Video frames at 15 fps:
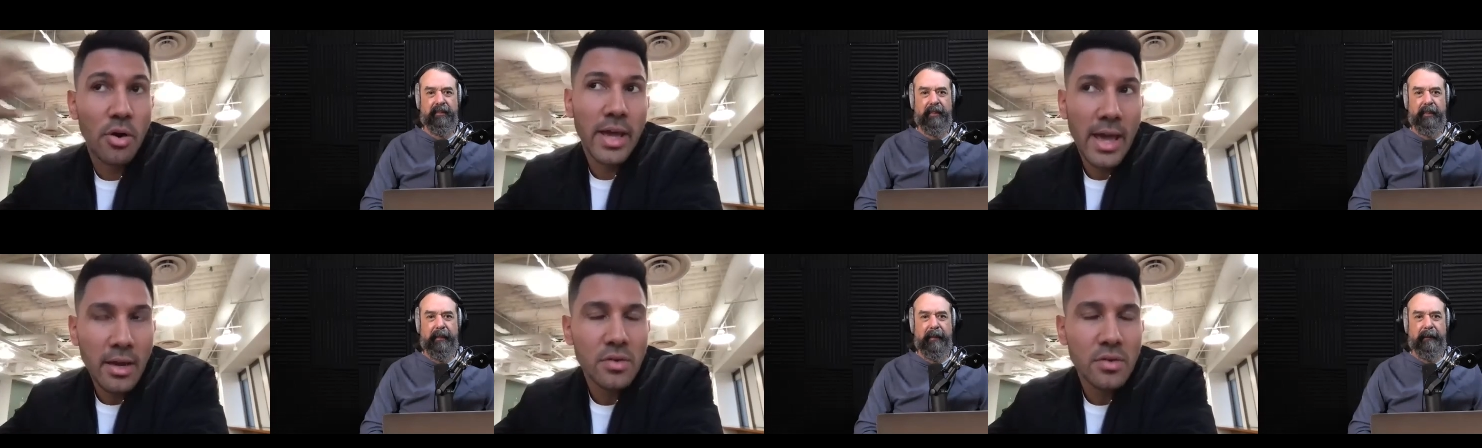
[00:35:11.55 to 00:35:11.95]

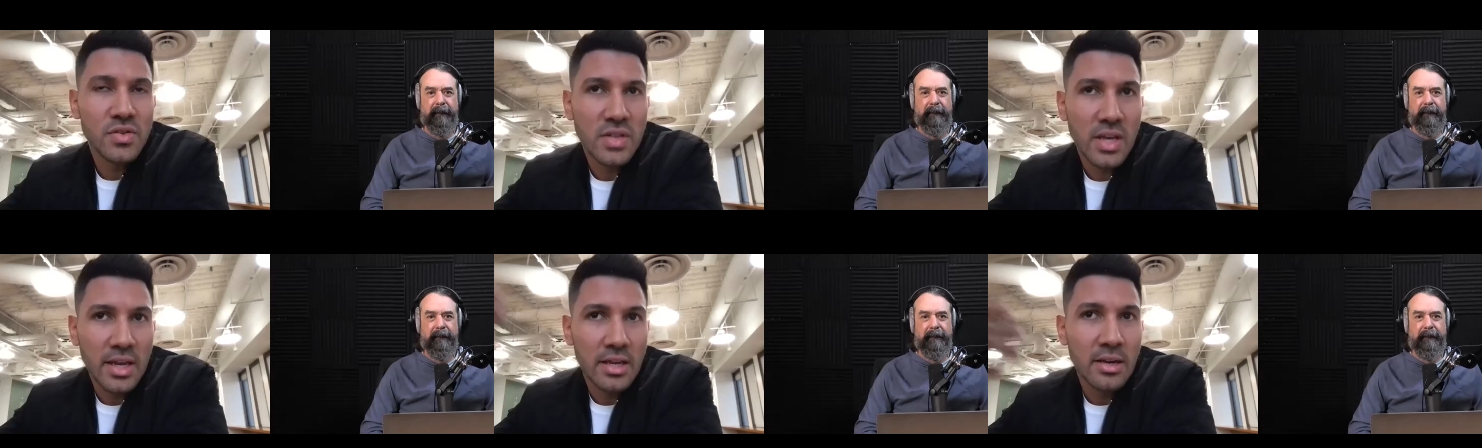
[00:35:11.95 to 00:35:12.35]
Speaker 1: Hang on a
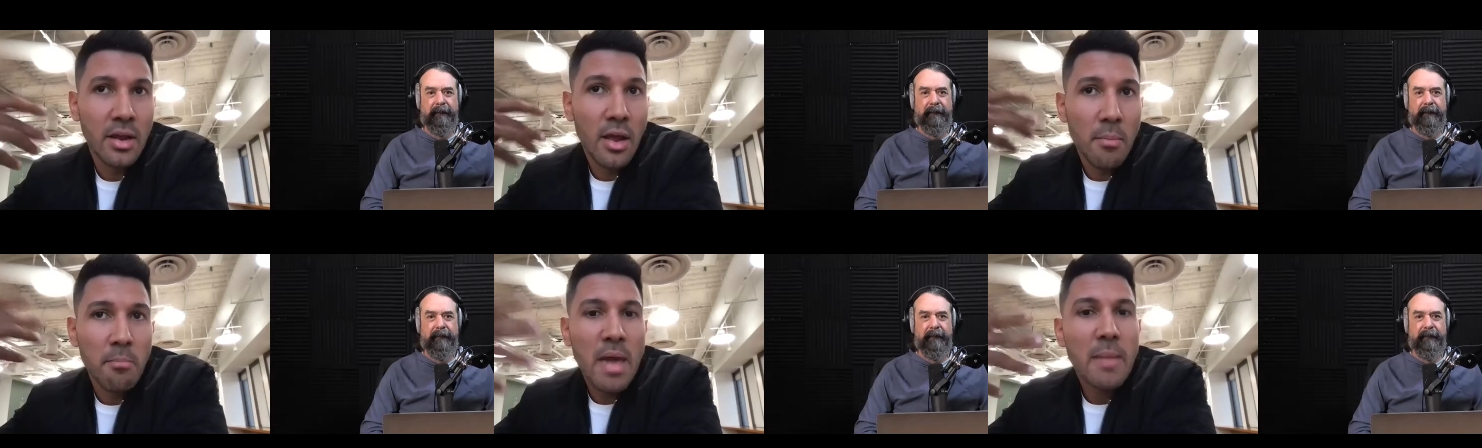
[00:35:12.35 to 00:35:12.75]
second,
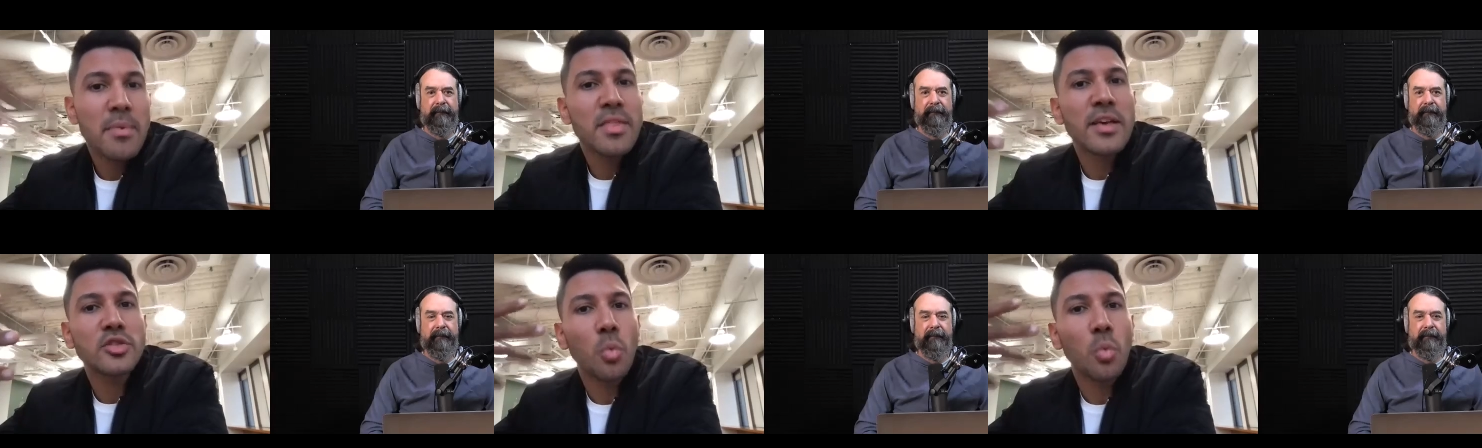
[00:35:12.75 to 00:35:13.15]
maybe
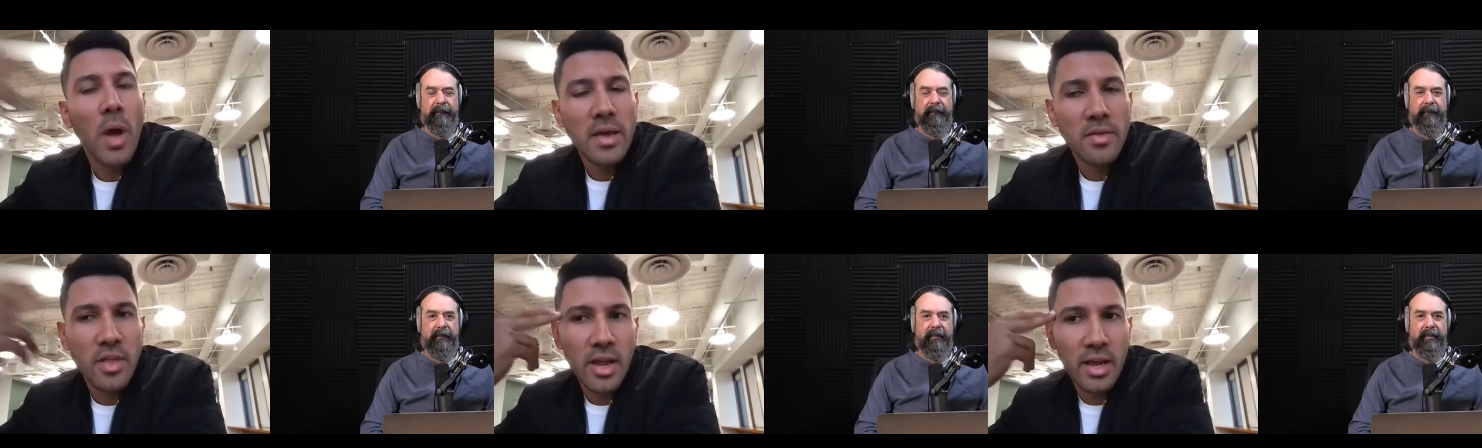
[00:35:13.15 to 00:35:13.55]
there's a way
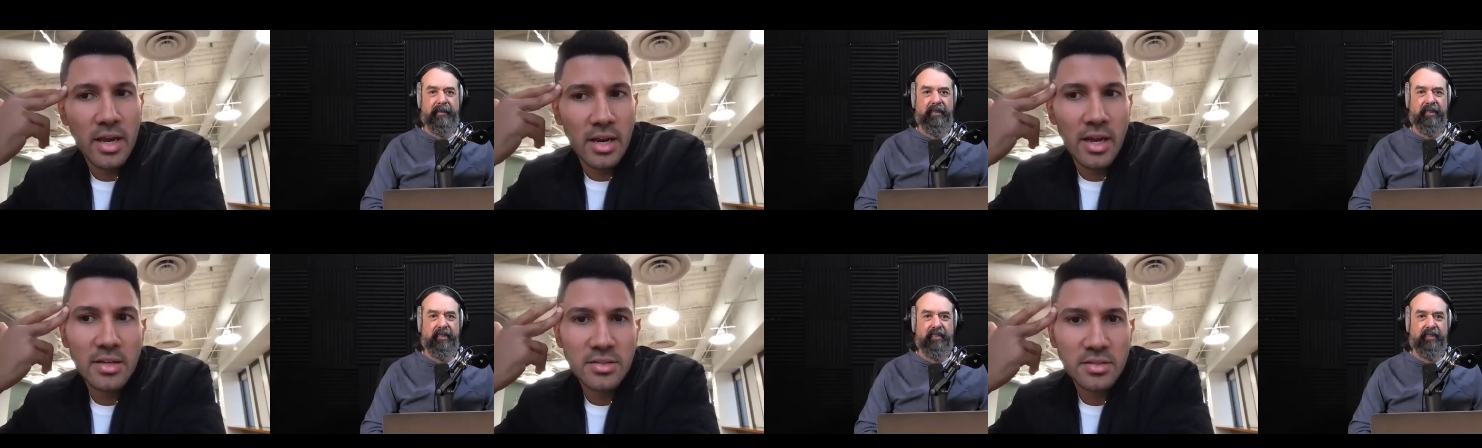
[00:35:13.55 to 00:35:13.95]
that I can
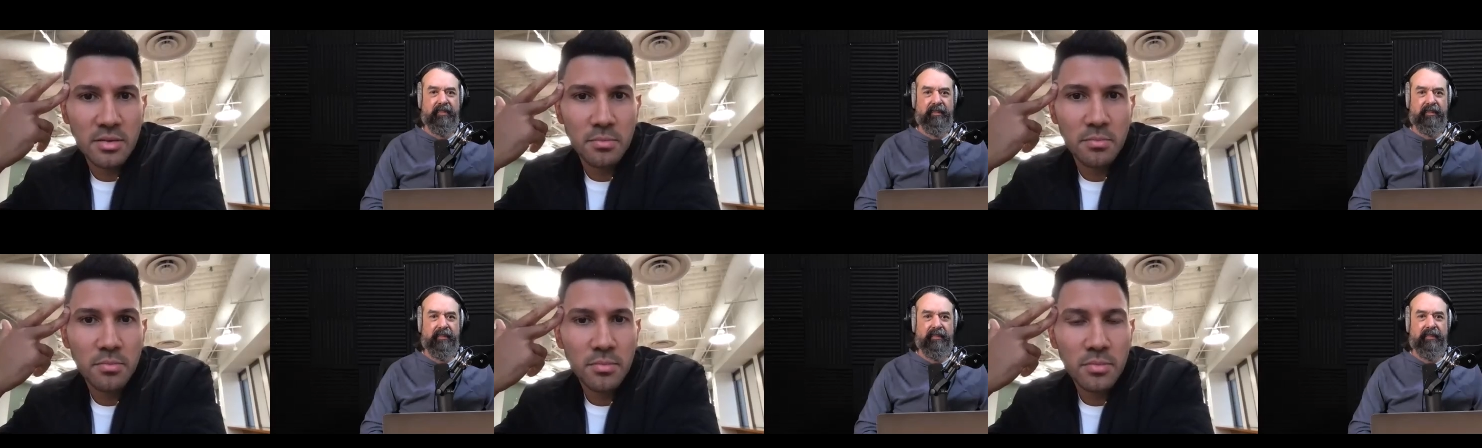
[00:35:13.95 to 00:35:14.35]
ask
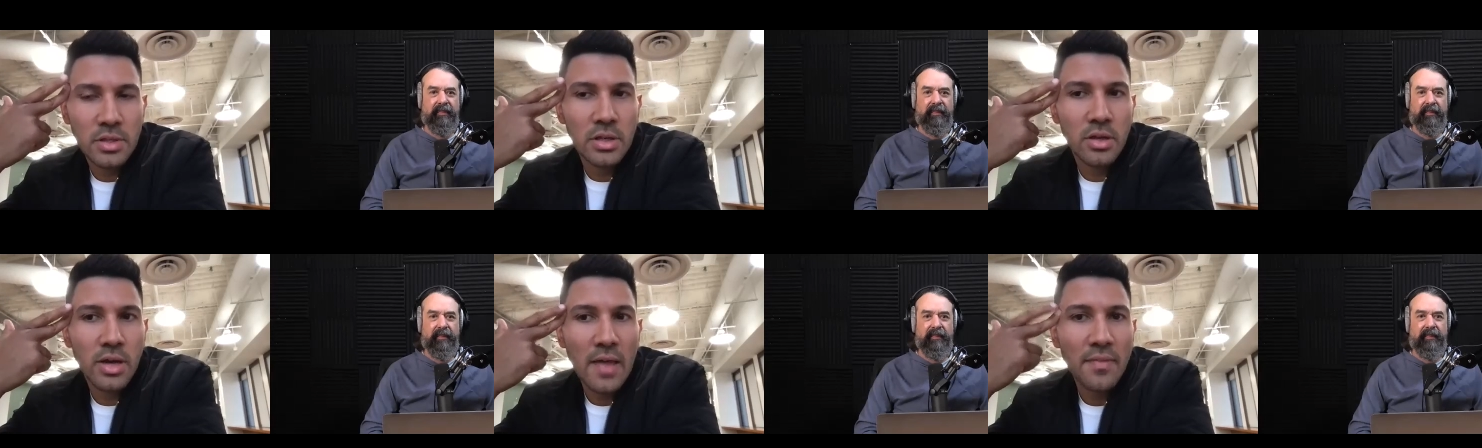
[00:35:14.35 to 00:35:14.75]
them, you
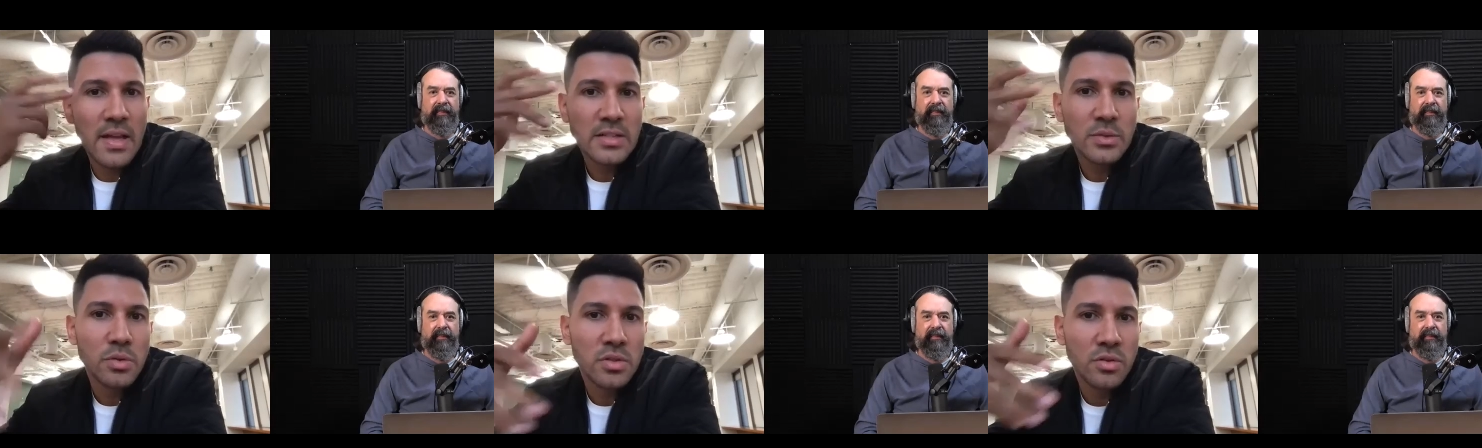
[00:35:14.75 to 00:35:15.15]
know. And
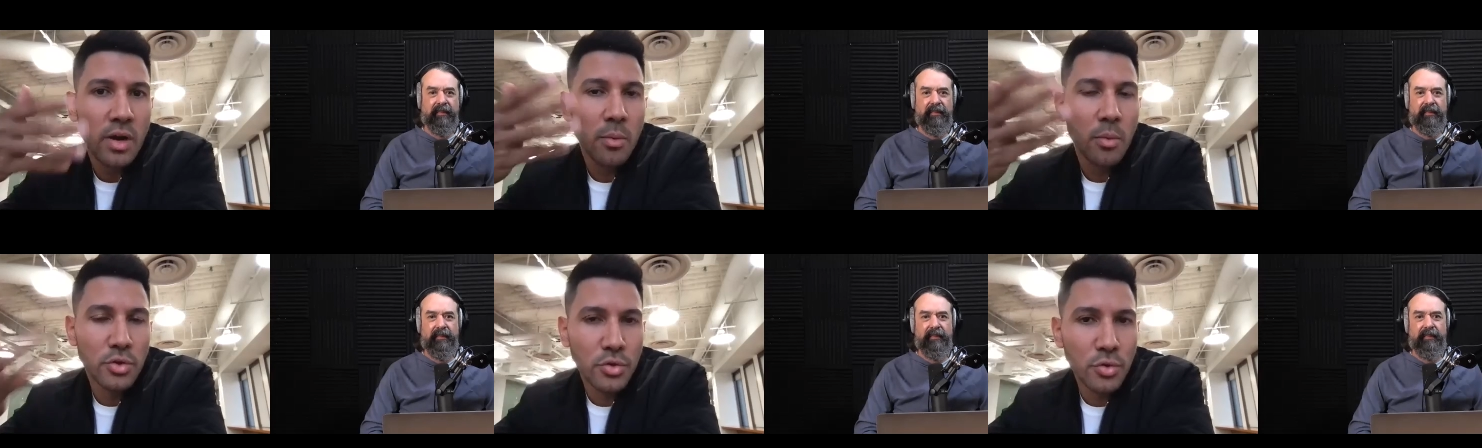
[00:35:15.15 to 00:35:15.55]
that's what's great
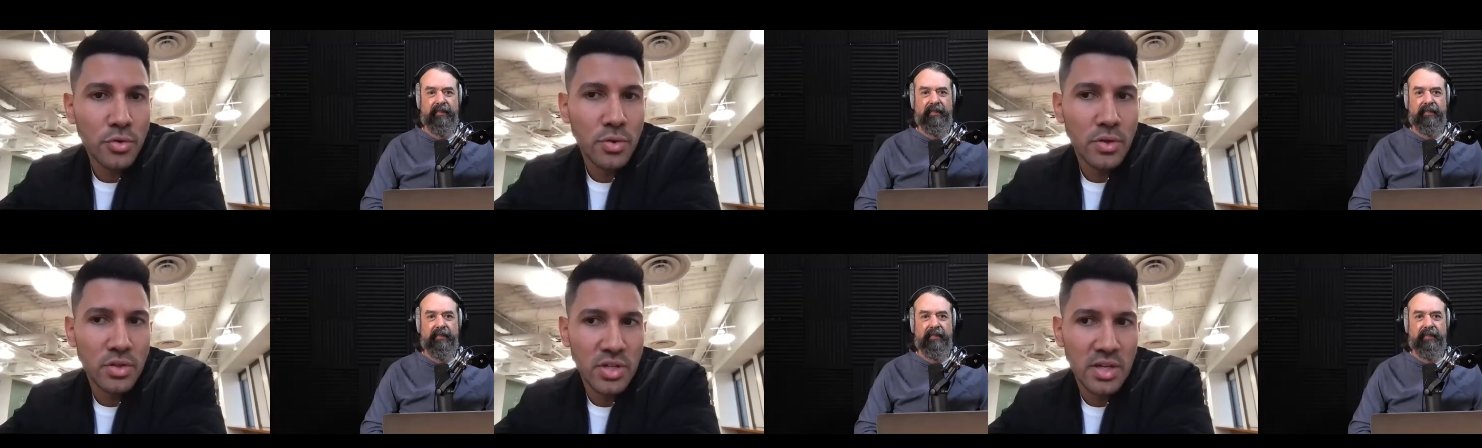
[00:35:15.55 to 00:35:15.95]
what you're
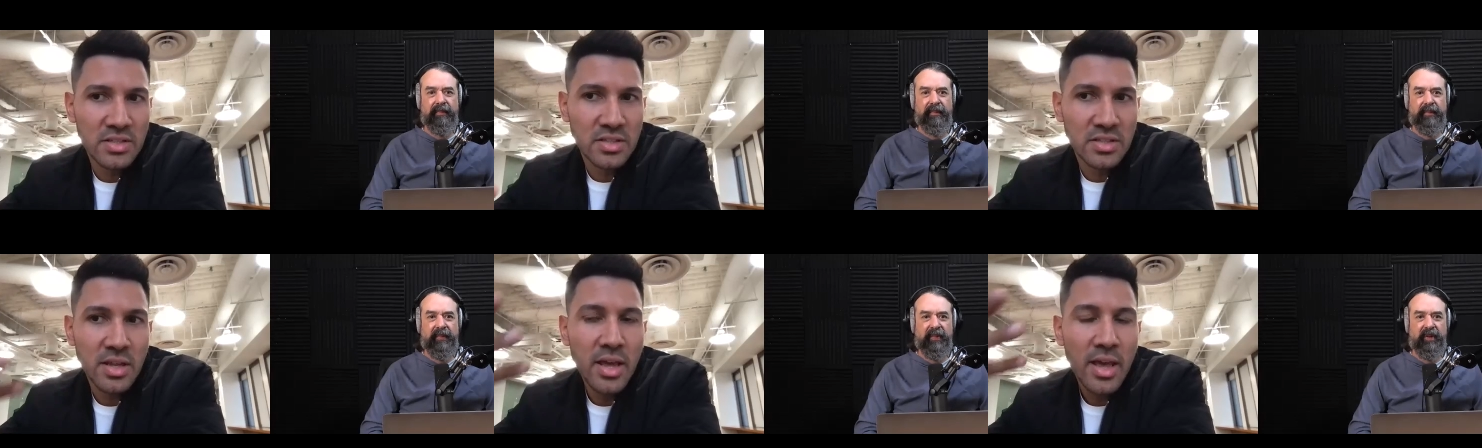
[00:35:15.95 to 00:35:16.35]
doing,
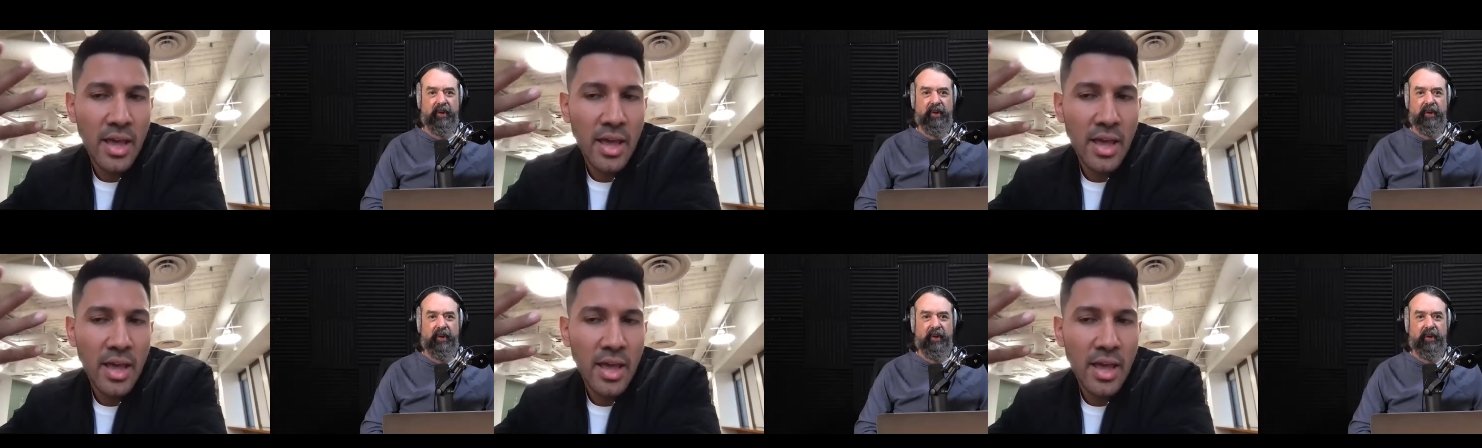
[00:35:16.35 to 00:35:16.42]
Jason.